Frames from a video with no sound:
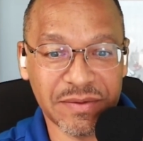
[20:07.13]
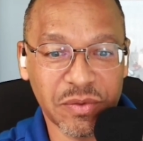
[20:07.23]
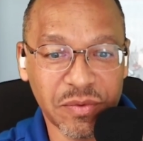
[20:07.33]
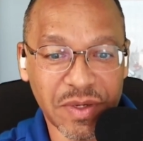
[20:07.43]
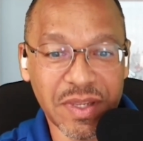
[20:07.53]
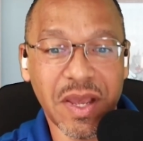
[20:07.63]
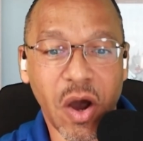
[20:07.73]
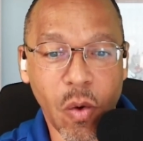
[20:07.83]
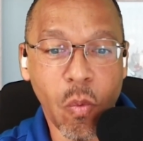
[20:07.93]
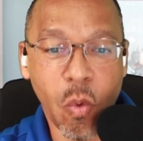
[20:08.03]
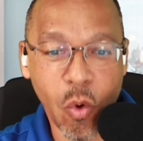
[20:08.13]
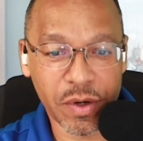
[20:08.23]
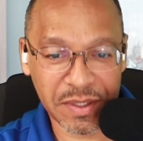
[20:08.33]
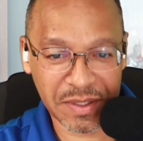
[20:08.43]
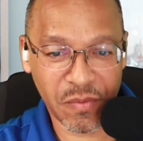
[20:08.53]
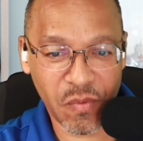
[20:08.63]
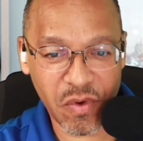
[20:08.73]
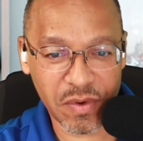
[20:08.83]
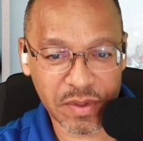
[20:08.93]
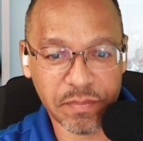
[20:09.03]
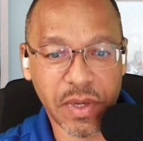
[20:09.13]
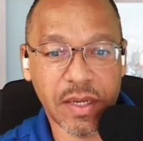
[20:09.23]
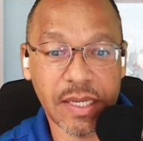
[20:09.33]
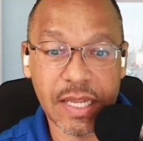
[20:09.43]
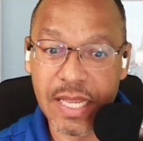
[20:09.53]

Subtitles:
to award an award, but